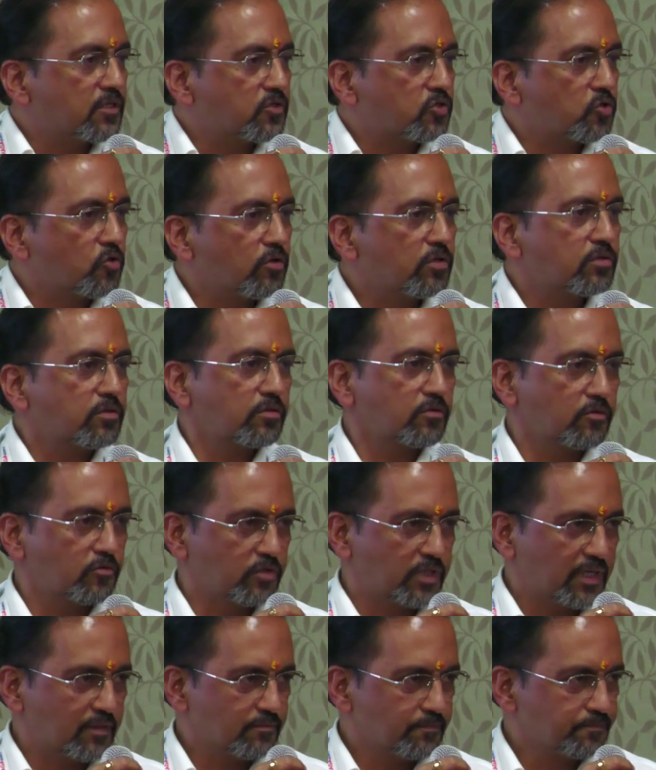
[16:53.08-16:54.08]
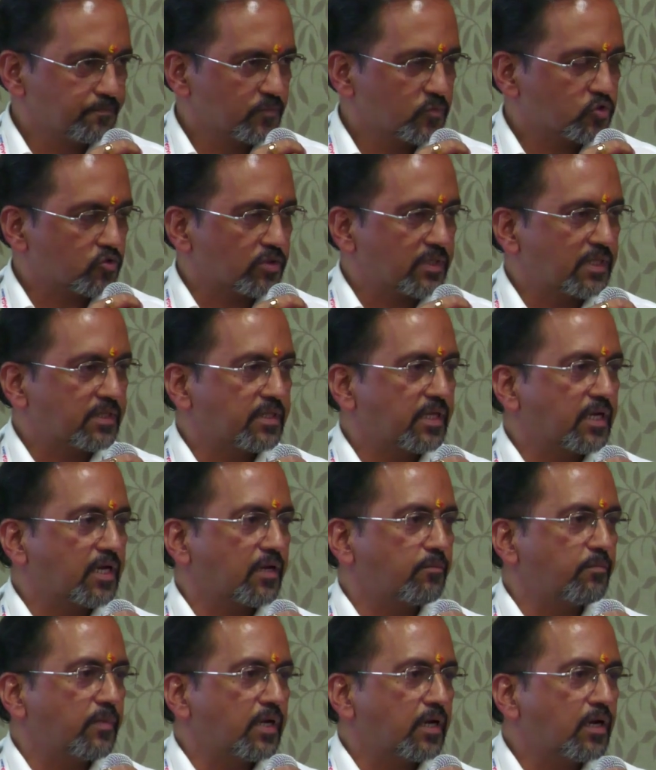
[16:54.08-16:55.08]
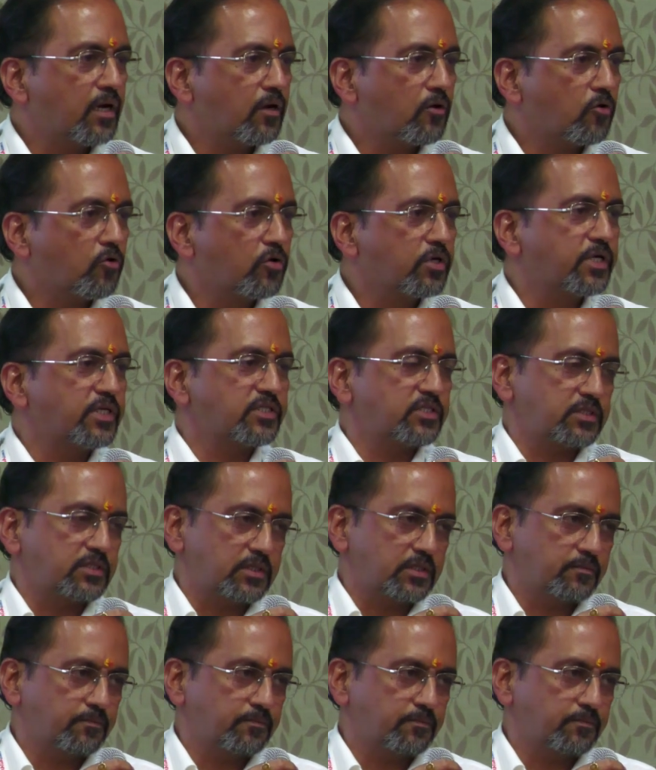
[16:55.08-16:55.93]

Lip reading: told to them so that they can make a good decision.